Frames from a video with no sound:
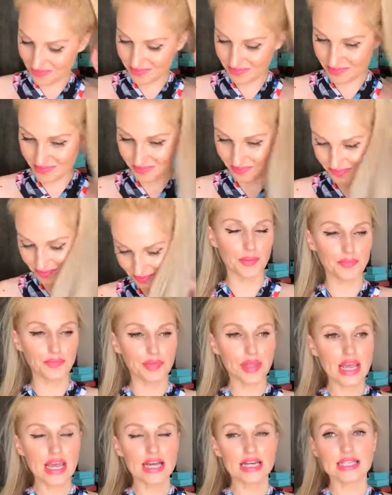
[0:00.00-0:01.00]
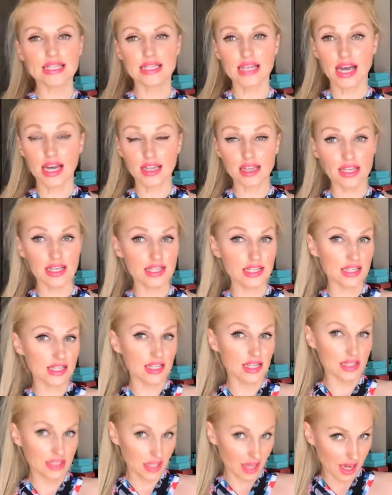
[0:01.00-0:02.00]
um, Sunless
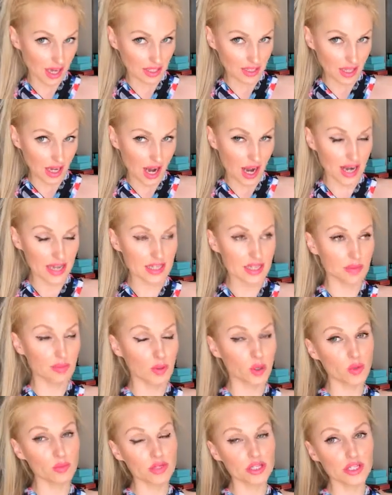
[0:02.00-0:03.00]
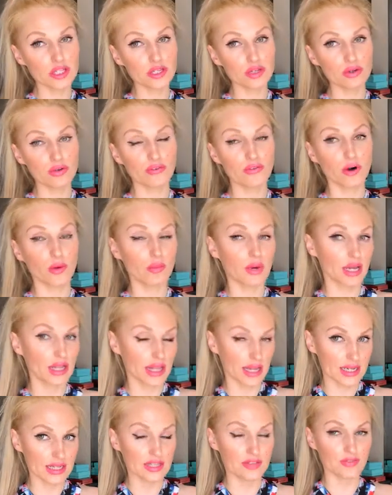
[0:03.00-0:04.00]
10 as I promised you from my
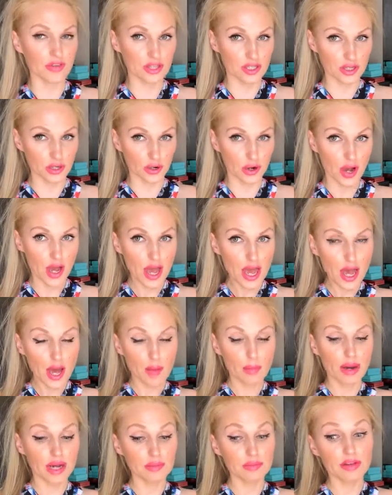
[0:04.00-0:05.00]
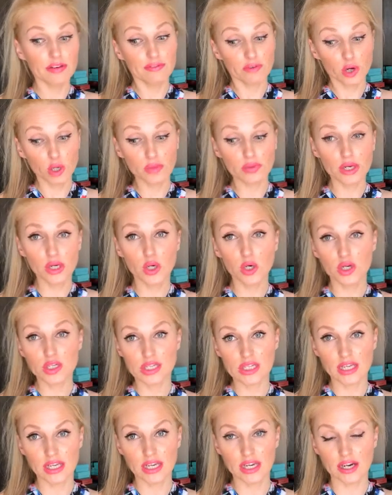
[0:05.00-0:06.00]
last video but before we go
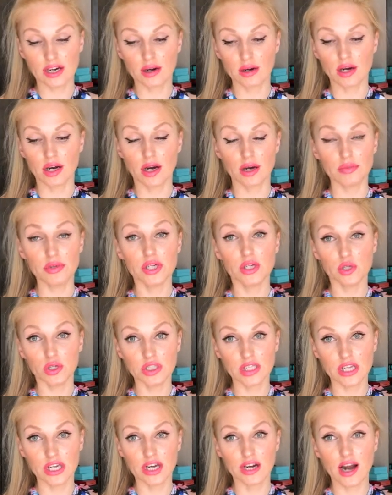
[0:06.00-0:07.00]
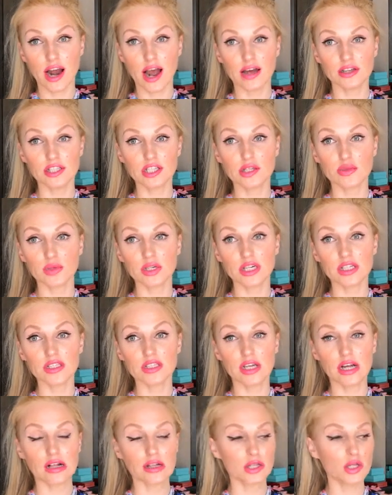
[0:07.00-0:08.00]
there uh, we go there I just want to
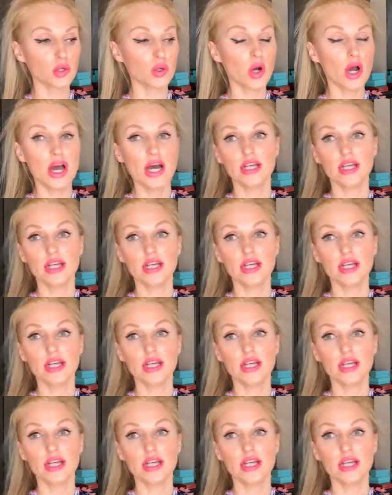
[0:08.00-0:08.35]
tell you